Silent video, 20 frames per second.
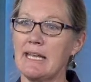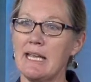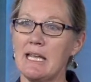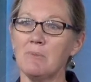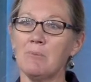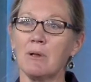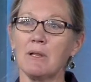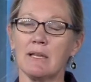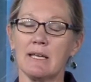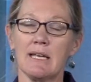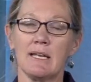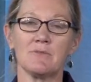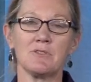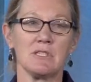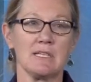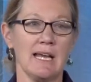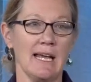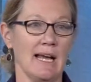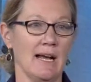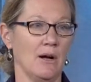he believes
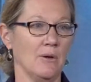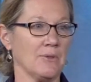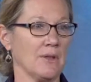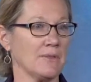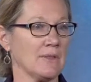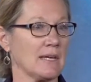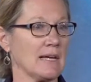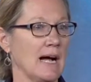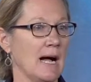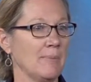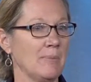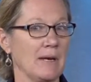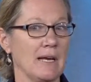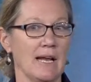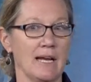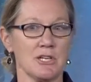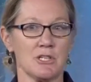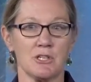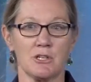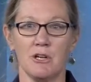now that the
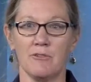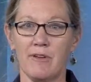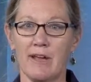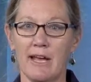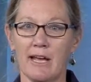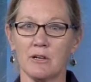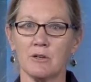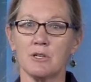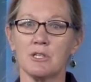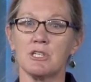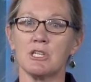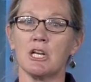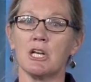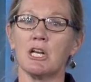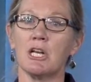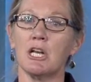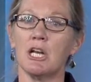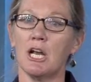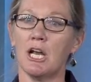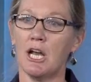combination of
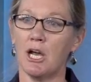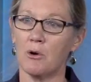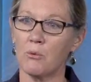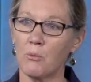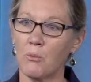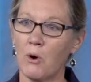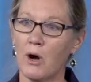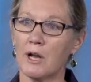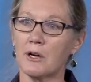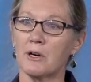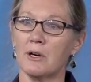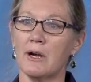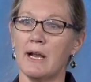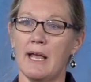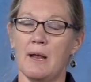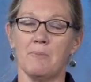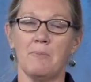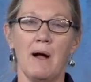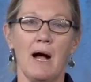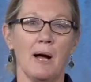energy and water
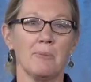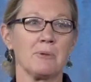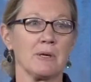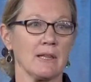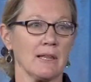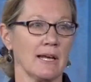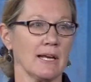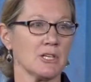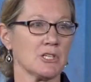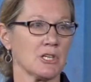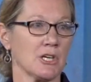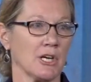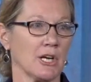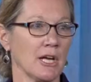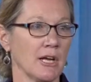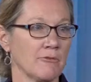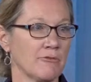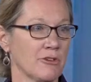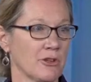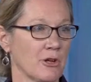and population,
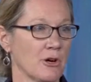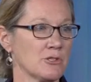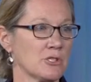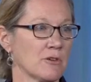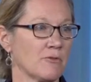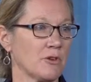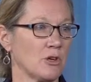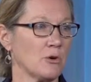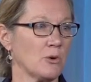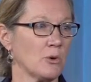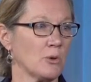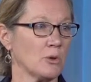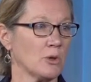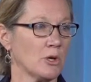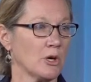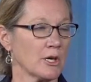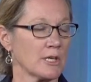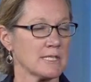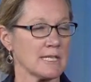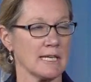and for those of you who
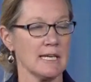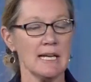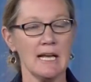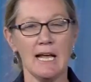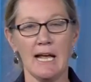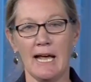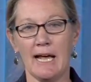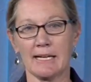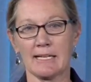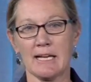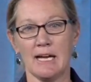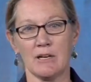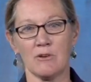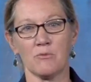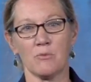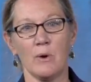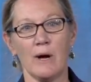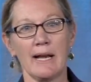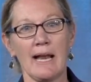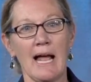looked at kind
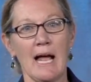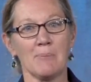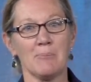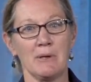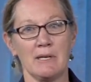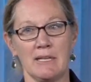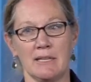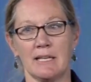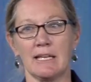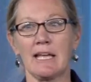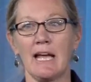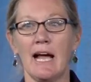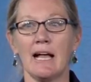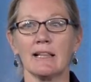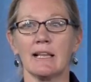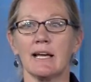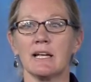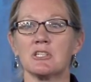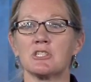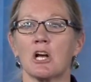of what happened in the
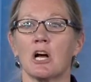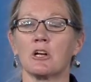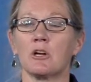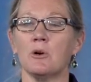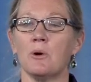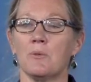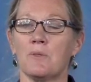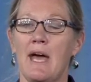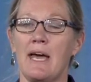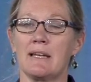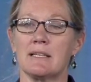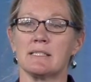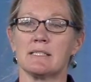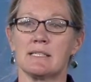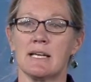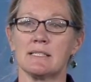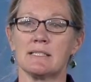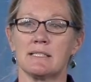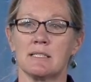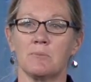Calais jungle, that is
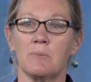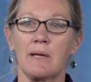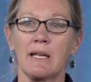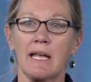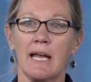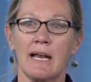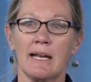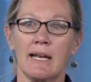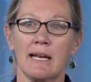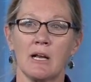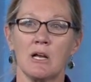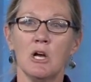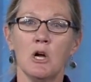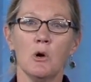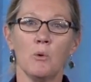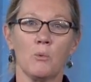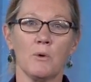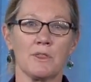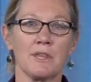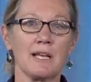just the beginning.
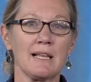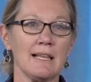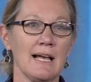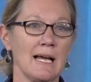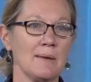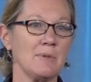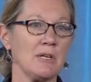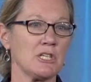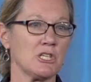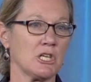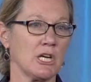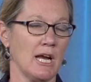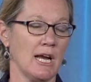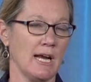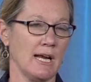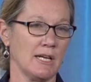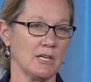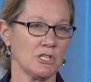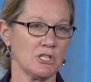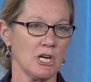With climate
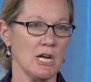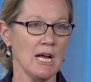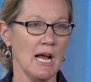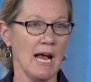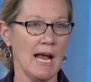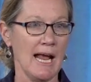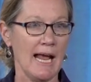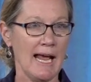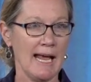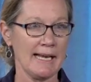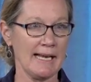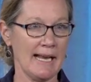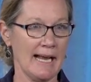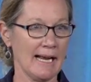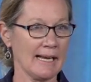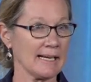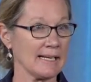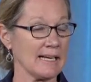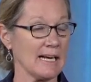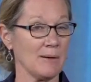change and
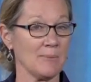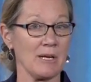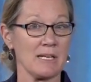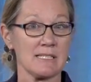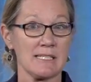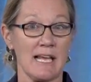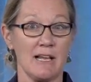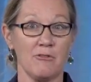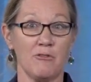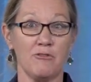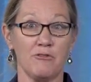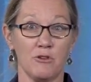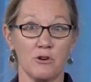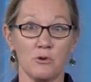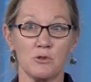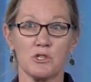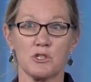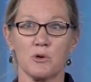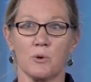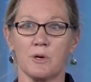economics and
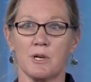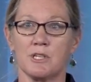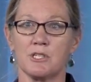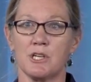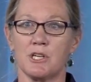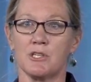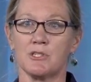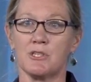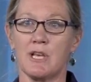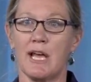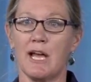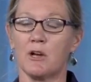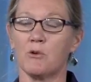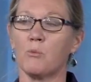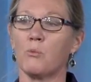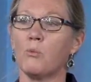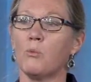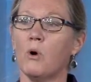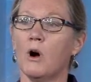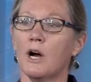food shortages
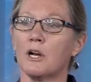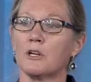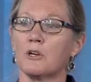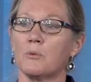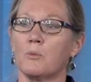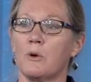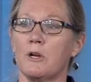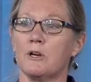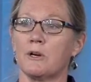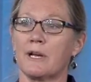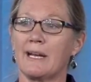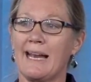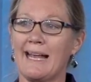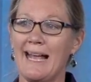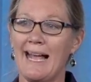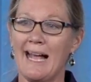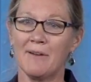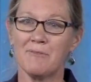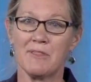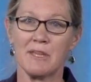and water, we are going to
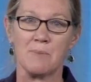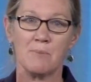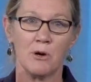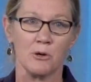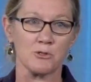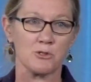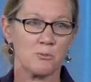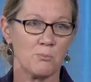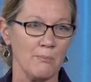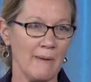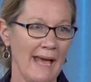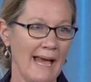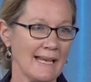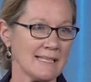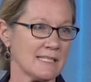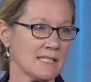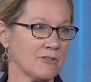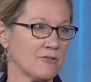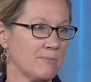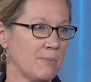have the most
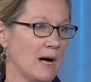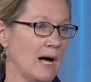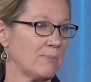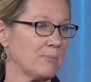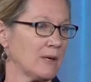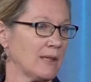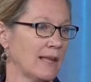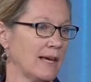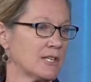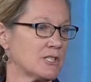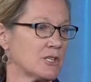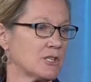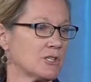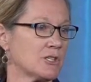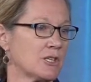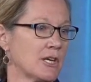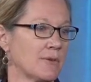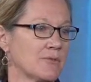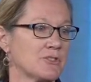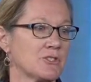massive population
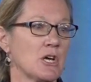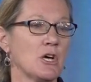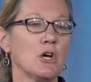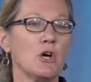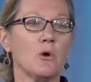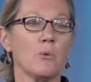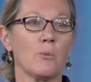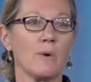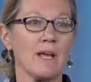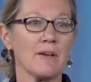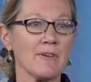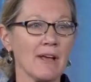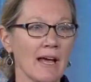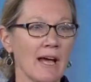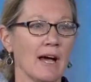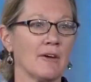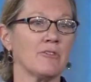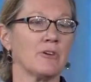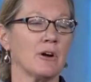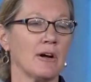shifts we have
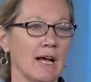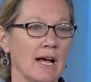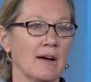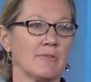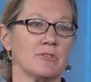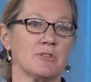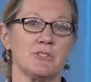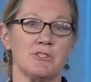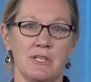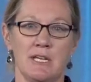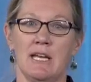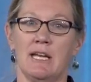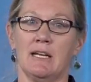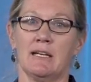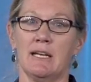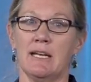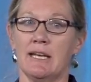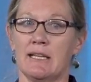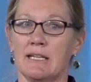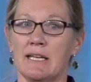ever, ever
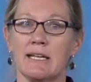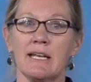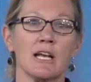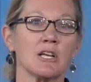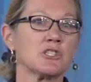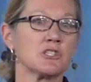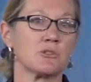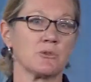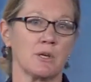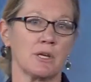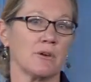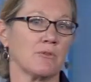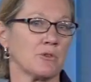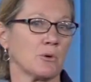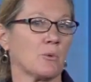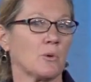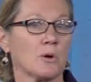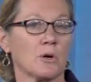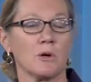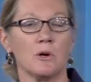seen in the history of the
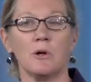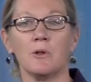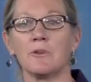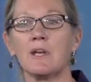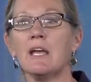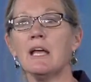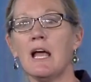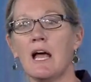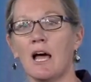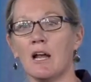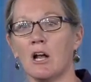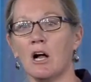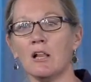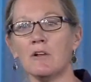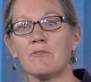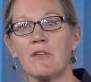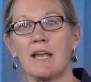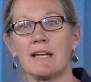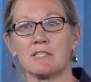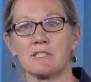world. And all
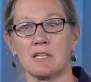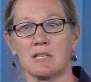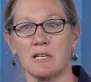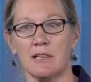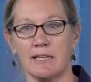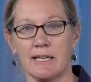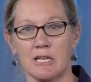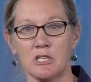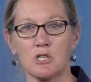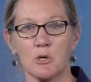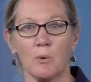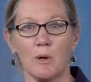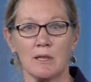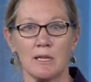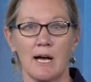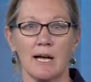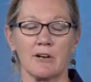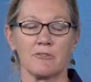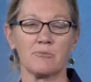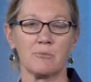of that is going to lead to a
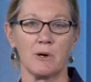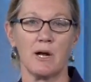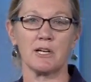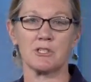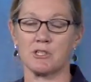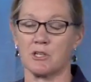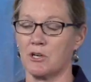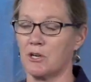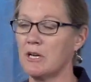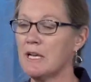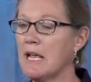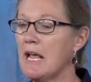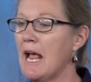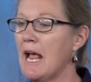lot of pressure.